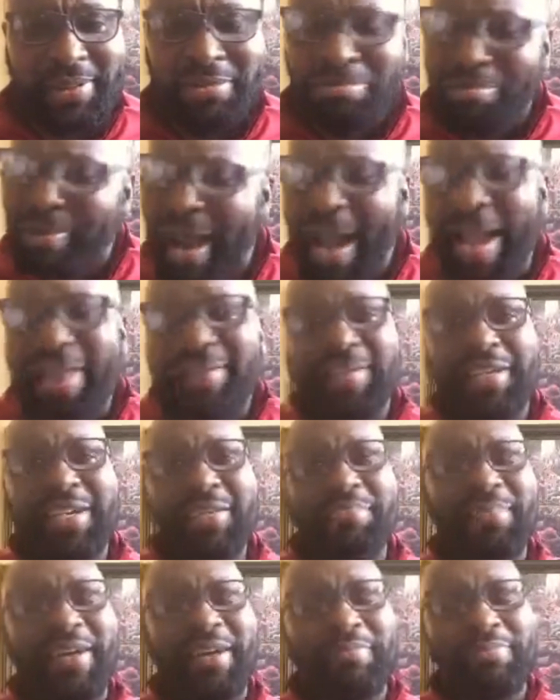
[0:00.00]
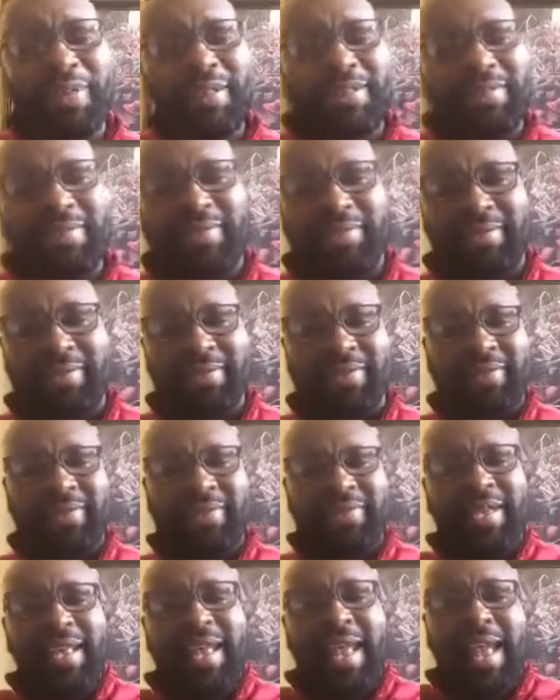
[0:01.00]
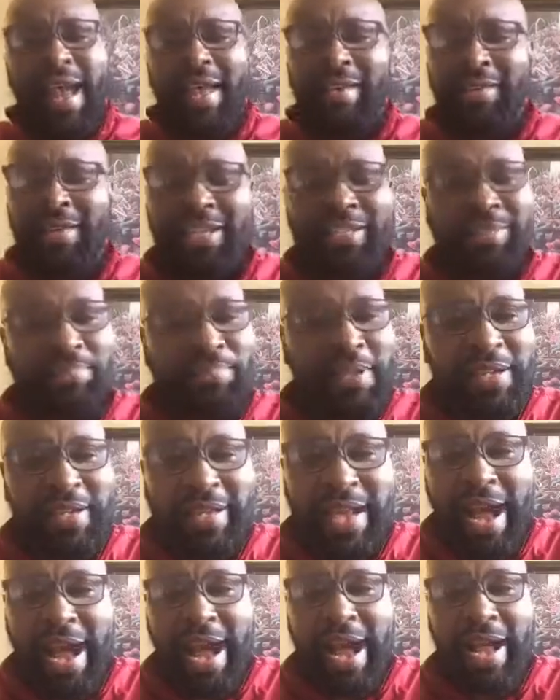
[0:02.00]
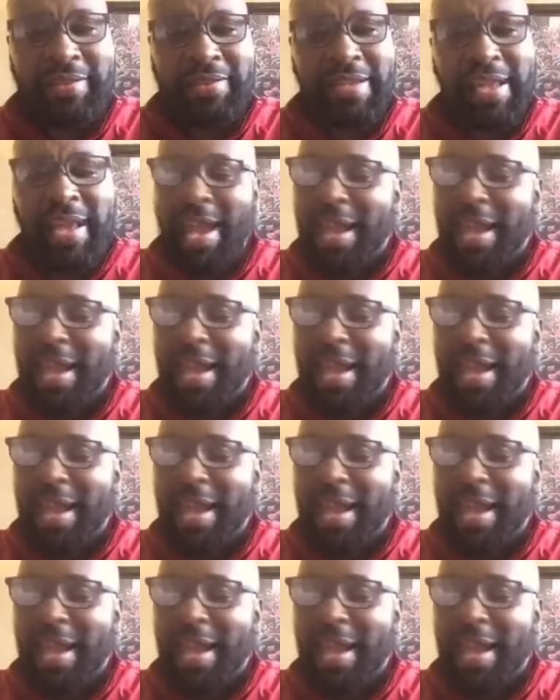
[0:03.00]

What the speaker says: Rise up, my brothers and sisters, and let's be God's.